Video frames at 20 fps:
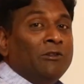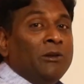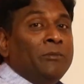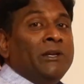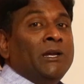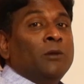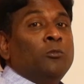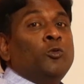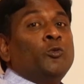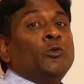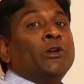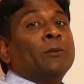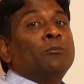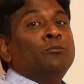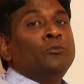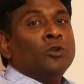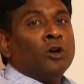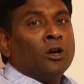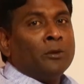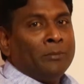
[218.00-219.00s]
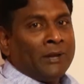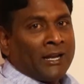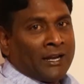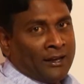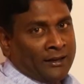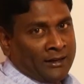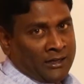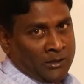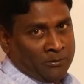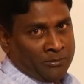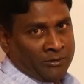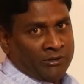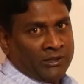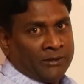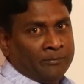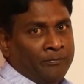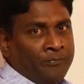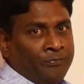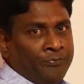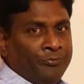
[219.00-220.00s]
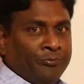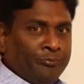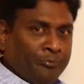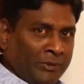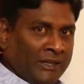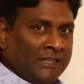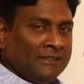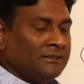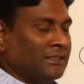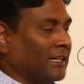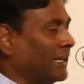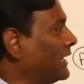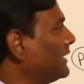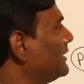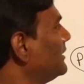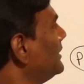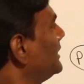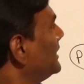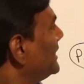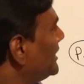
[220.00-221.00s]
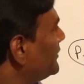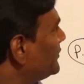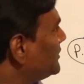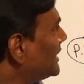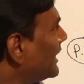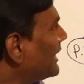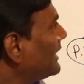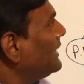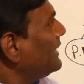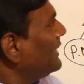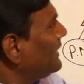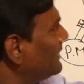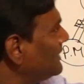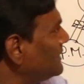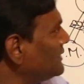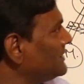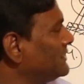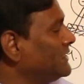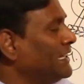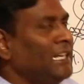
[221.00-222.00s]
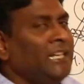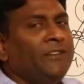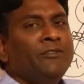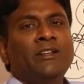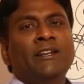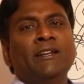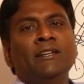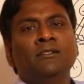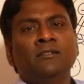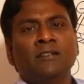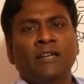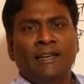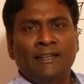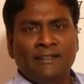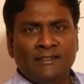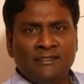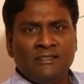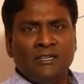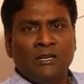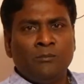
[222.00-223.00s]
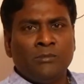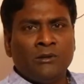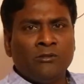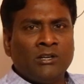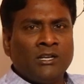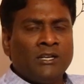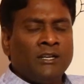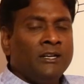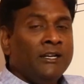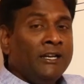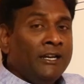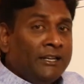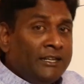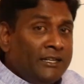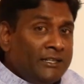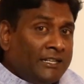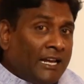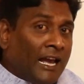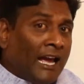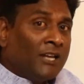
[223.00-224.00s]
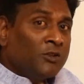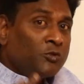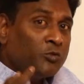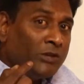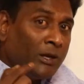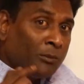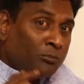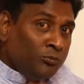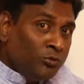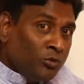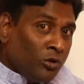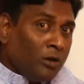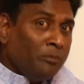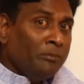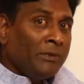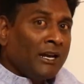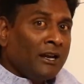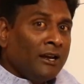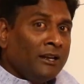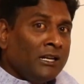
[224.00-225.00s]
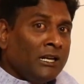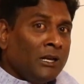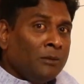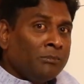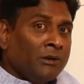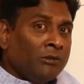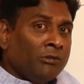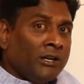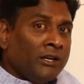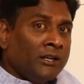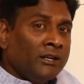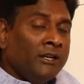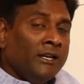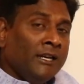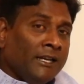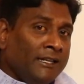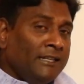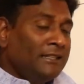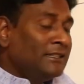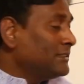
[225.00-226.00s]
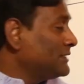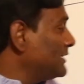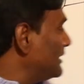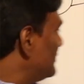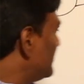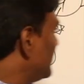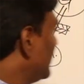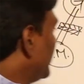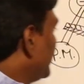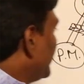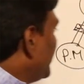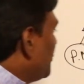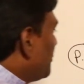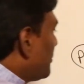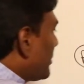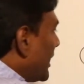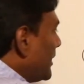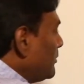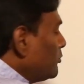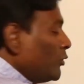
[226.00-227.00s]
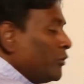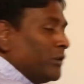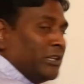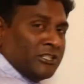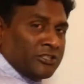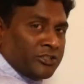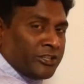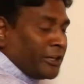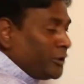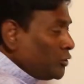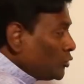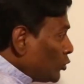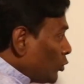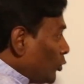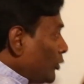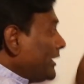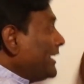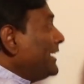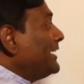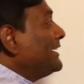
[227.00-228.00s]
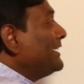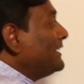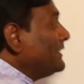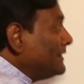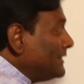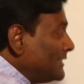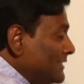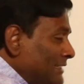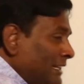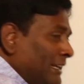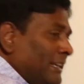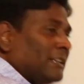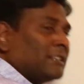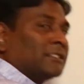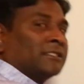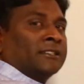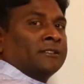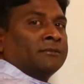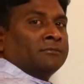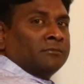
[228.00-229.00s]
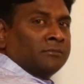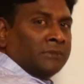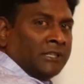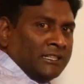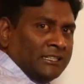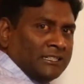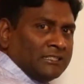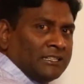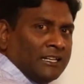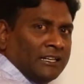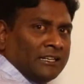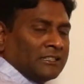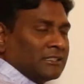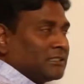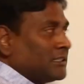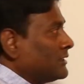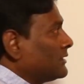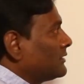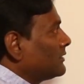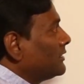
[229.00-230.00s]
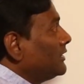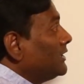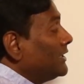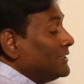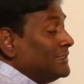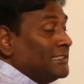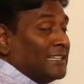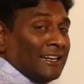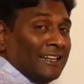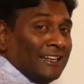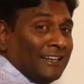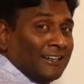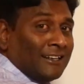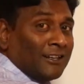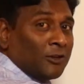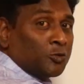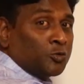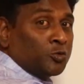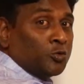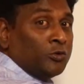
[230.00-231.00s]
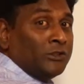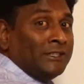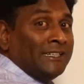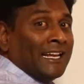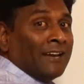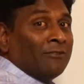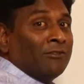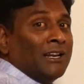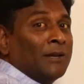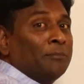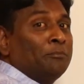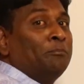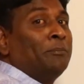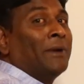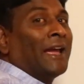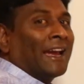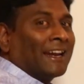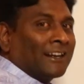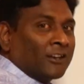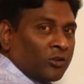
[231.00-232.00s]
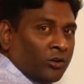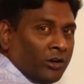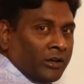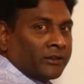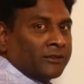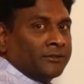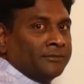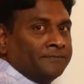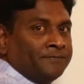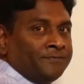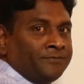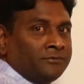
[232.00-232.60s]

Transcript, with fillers: will be able to absorb mechanical power. Means that if generator is delivering electrical power, it has to absorb mechanical power. In the sense, if prime mover is trying to rotate it in this direction, in this direction, generator should develop back torque.